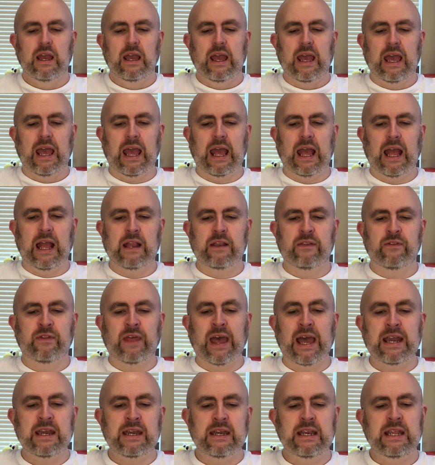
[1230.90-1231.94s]
and
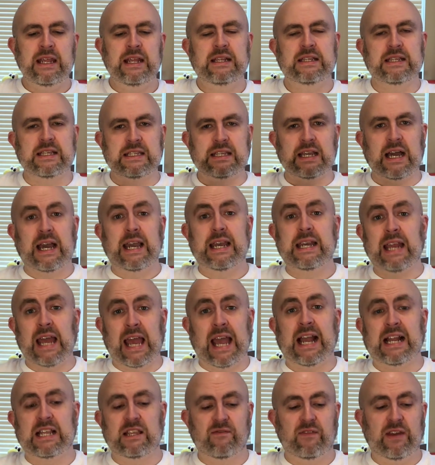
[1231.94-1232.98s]
that needs a die to
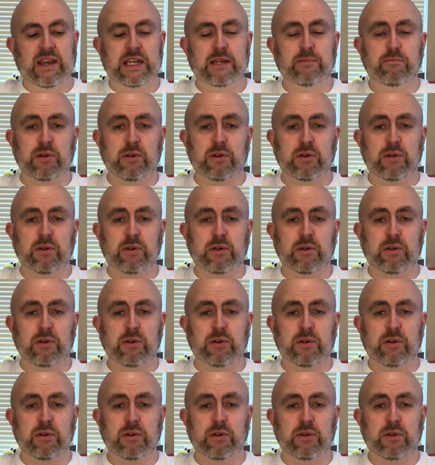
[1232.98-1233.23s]
activate it,